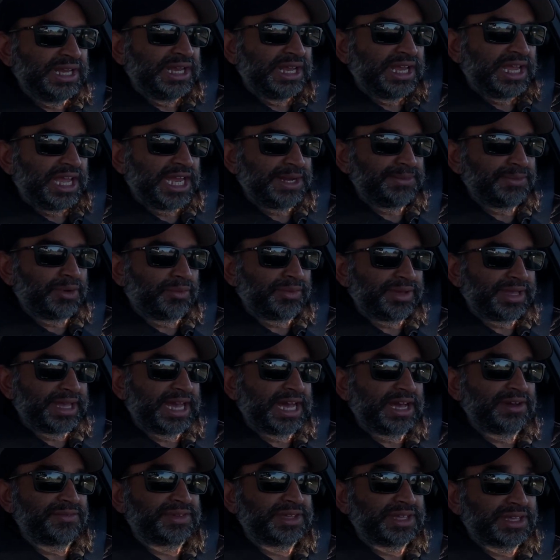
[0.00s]
and what we
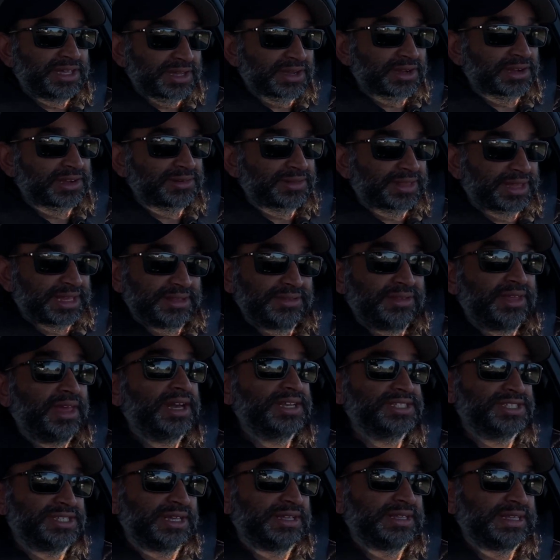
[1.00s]
have here, again, the
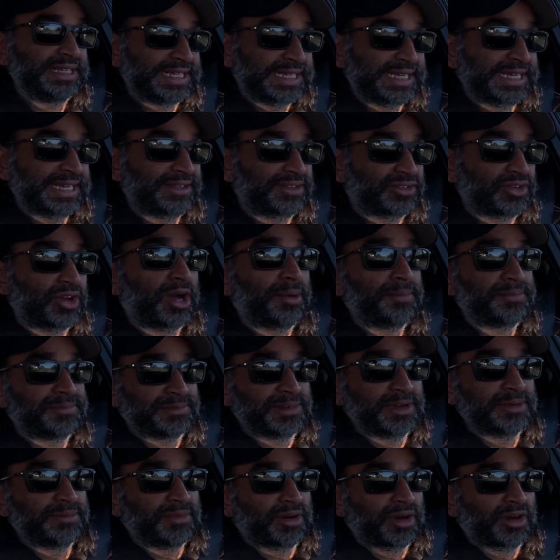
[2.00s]
XLE top
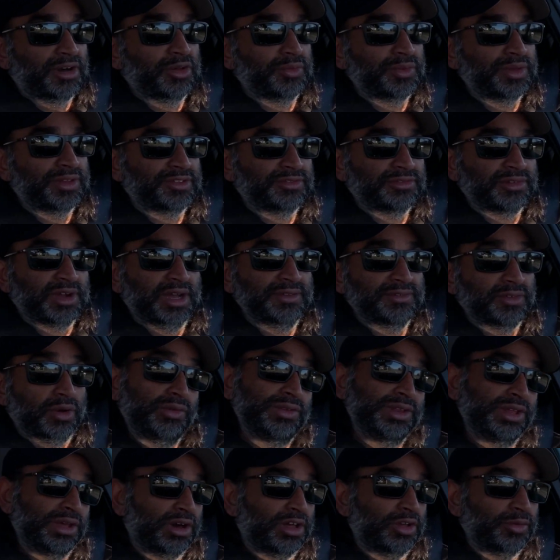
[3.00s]
trim all-wheel drive,
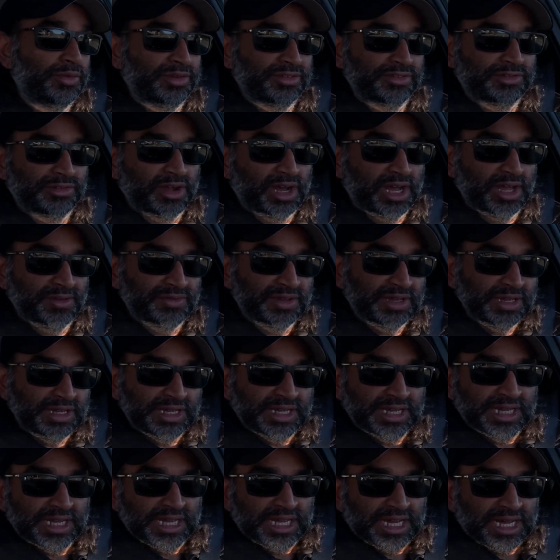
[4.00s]
only all-wheel drive,
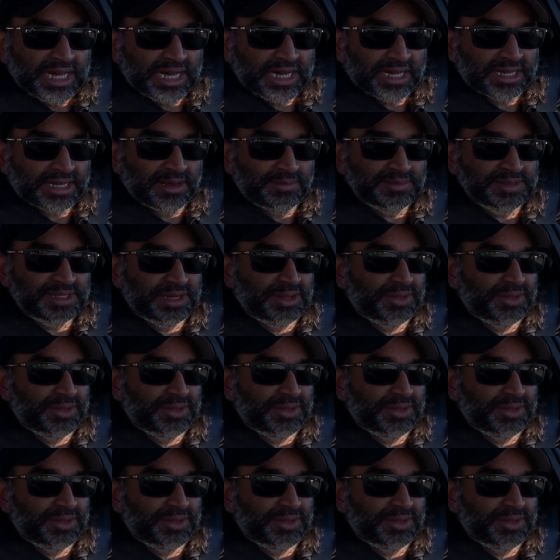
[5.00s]
comes in at